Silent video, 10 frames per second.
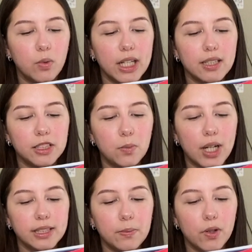ways that surprise
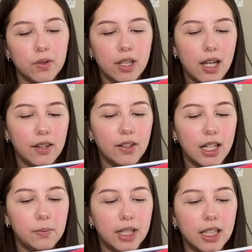them both, the island
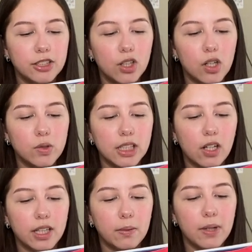begins to close in on
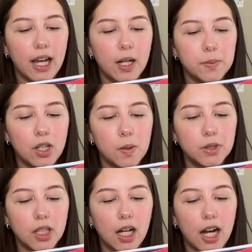them, and Absalom's
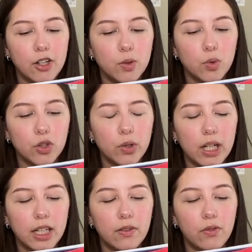iron rule
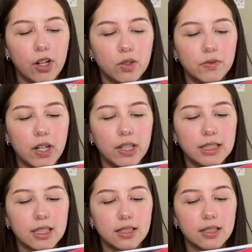threatening Vardo's very
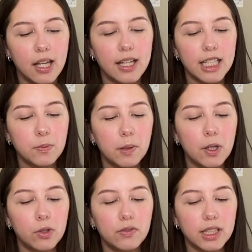existence. Inspired by
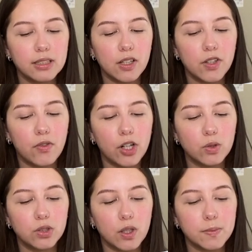real events of the Vardo
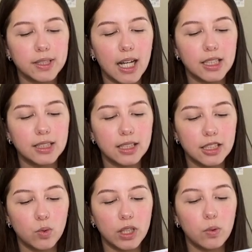storms and the
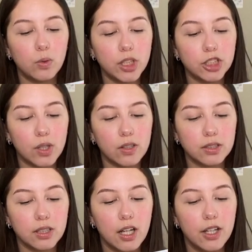1621 witch trials,
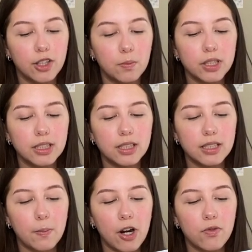The Mercies is a
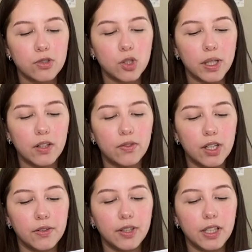powerful story of
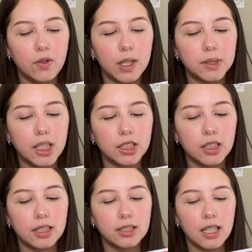love, evil, and
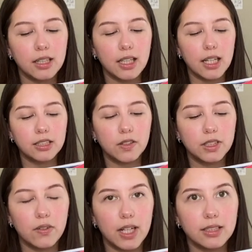obsession, set at the edge of
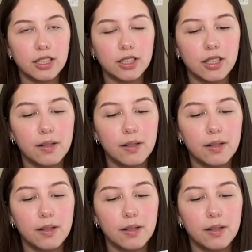civilization.